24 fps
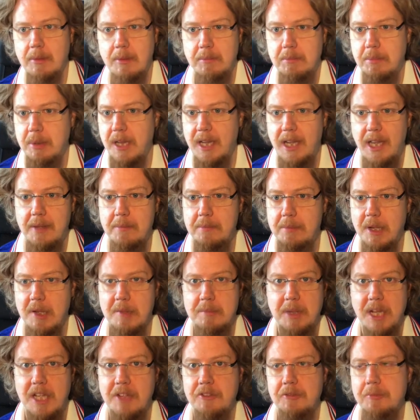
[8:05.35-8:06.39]
play, play,
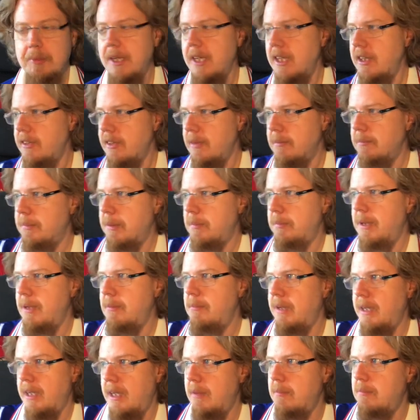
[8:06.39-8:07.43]
play of space. Mbappe
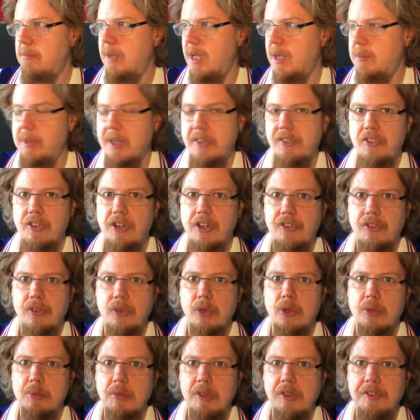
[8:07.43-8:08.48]
may, may, makes around, so
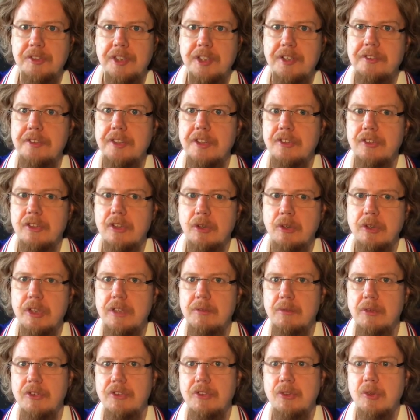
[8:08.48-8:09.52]
Hummels needs, needs a goal. He
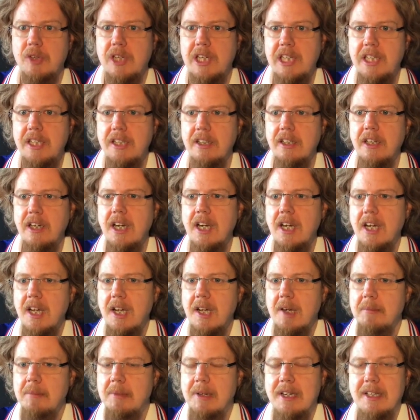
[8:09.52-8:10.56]
wants to clear,
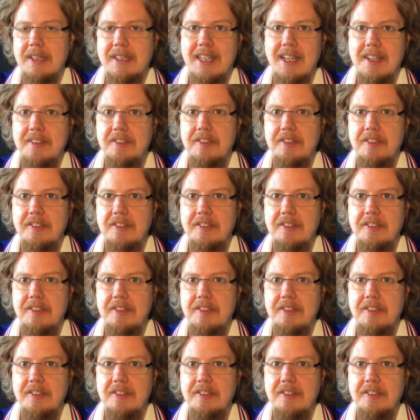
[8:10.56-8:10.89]
but gets